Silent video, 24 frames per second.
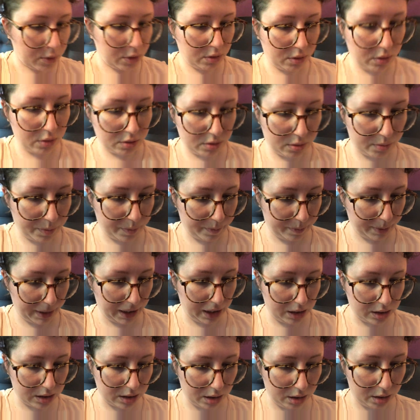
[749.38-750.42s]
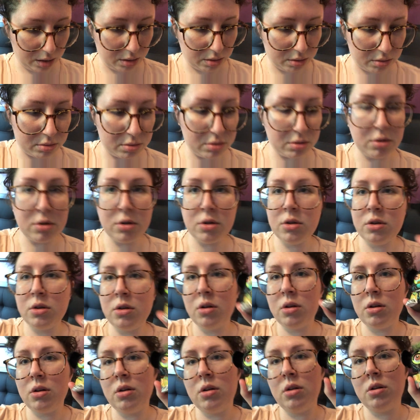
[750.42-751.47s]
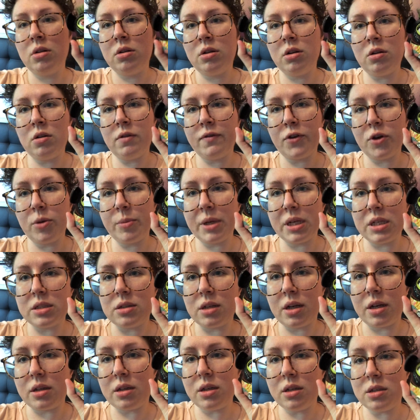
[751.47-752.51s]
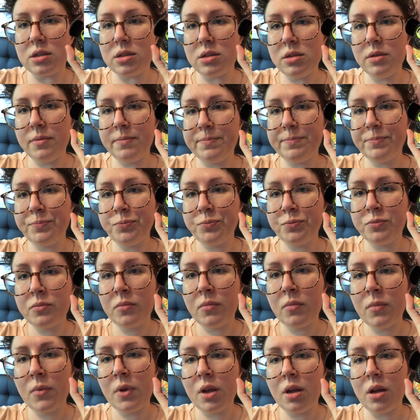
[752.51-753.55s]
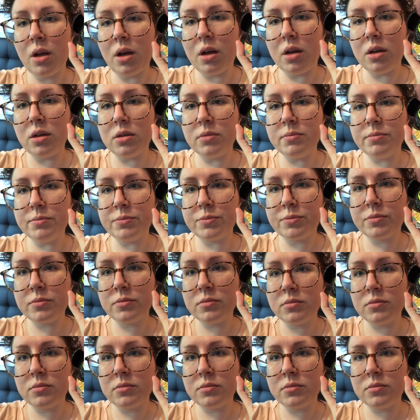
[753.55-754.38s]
Or painting little Furbies like this. I